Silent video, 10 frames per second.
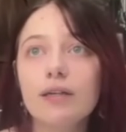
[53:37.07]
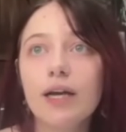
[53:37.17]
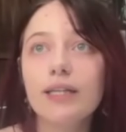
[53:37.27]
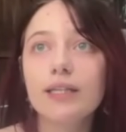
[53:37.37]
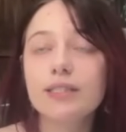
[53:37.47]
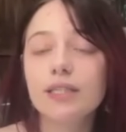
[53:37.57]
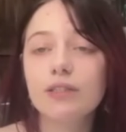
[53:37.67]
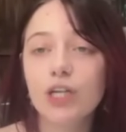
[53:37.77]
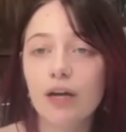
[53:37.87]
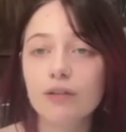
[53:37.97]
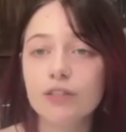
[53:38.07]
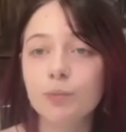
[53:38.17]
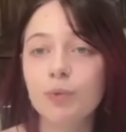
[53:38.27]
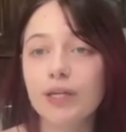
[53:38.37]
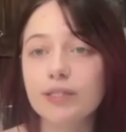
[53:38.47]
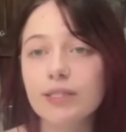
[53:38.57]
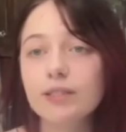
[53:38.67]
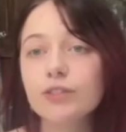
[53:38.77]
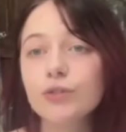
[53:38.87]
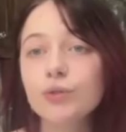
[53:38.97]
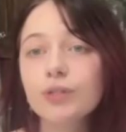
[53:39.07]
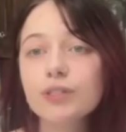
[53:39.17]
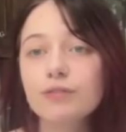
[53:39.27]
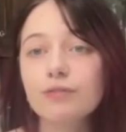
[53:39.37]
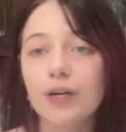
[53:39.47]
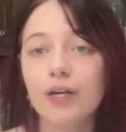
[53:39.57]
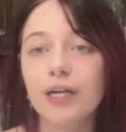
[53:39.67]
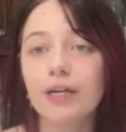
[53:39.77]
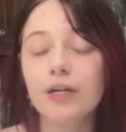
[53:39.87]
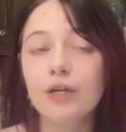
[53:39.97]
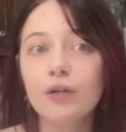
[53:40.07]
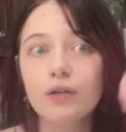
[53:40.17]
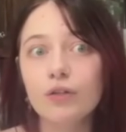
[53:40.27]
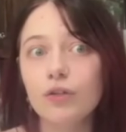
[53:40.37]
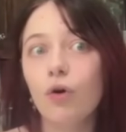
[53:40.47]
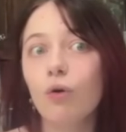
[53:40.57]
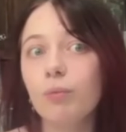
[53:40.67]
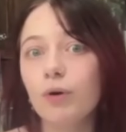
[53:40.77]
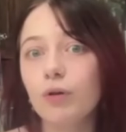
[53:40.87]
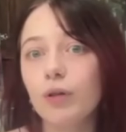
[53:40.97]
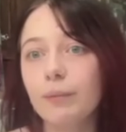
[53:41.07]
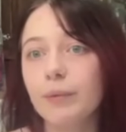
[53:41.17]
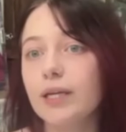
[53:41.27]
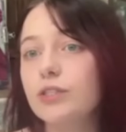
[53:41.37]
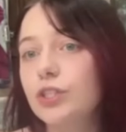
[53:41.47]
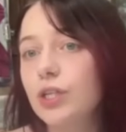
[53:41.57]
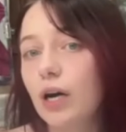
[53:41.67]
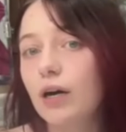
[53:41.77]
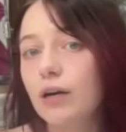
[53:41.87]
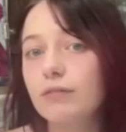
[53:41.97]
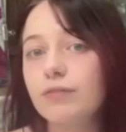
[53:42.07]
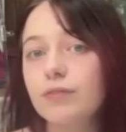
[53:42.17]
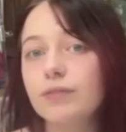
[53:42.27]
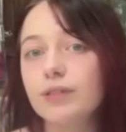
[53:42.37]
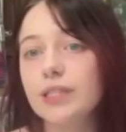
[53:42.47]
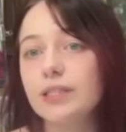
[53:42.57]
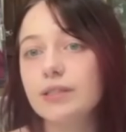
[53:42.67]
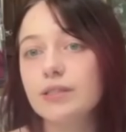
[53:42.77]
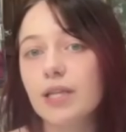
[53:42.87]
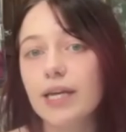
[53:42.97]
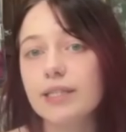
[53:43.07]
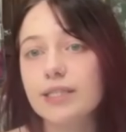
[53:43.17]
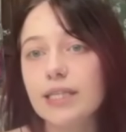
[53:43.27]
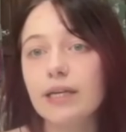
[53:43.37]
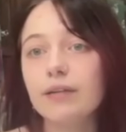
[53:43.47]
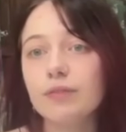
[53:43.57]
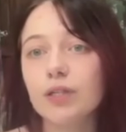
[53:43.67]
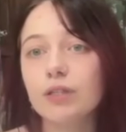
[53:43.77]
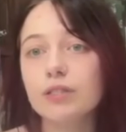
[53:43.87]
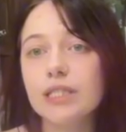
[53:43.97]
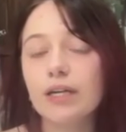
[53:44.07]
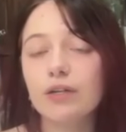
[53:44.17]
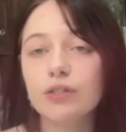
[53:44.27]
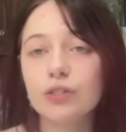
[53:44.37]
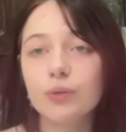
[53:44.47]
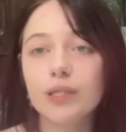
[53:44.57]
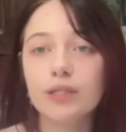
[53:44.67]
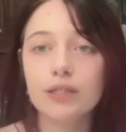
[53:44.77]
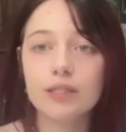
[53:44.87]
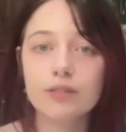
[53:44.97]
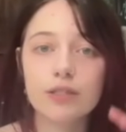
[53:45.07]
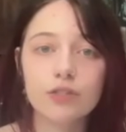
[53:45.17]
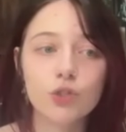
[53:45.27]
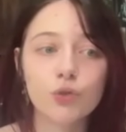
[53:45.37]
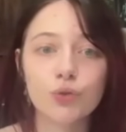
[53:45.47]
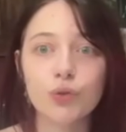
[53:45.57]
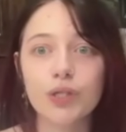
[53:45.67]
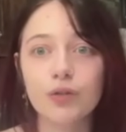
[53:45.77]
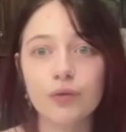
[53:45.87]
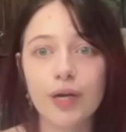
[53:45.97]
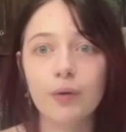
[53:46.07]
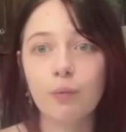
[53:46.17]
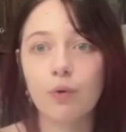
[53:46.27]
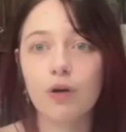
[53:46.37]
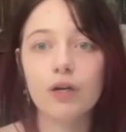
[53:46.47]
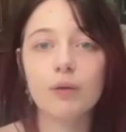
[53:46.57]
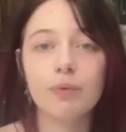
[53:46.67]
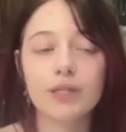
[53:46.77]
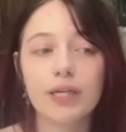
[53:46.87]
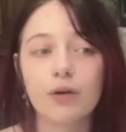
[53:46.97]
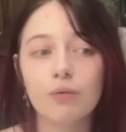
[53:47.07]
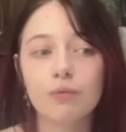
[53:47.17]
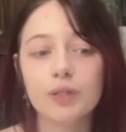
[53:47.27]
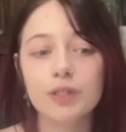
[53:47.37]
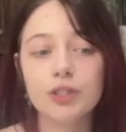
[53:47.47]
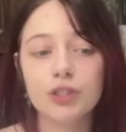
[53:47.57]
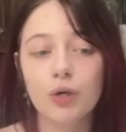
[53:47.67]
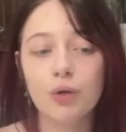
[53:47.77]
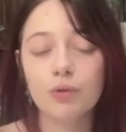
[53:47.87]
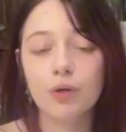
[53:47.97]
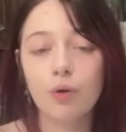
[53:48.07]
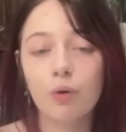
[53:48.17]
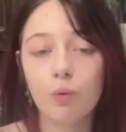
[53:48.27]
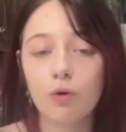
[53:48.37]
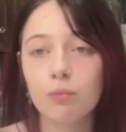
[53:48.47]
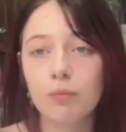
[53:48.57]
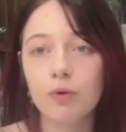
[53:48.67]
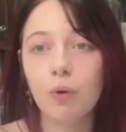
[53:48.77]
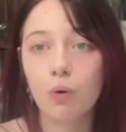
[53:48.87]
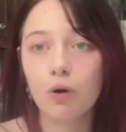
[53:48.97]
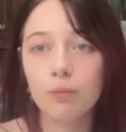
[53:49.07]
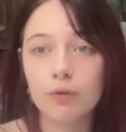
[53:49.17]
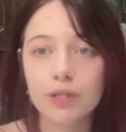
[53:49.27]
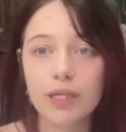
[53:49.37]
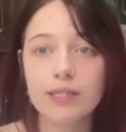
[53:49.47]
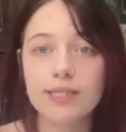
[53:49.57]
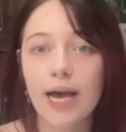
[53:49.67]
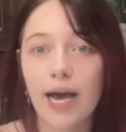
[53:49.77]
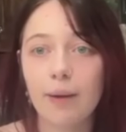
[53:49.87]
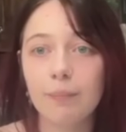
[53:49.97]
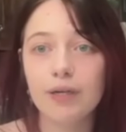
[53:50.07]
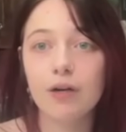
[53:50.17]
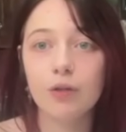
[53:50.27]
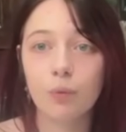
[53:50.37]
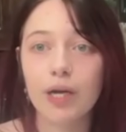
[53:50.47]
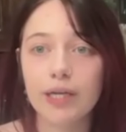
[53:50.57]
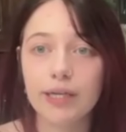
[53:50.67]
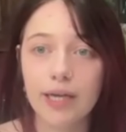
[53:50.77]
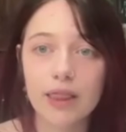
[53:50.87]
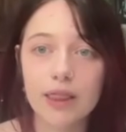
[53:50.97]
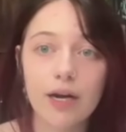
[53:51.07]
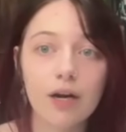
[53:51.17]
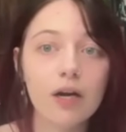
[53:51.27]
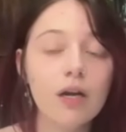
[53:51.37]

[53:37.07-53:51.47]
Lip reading: I think Teen Challenge plays into this very noble image of these like saviors that are doing this truly great work, but they don't really show the horrible, horrible things that happen on the way to get there.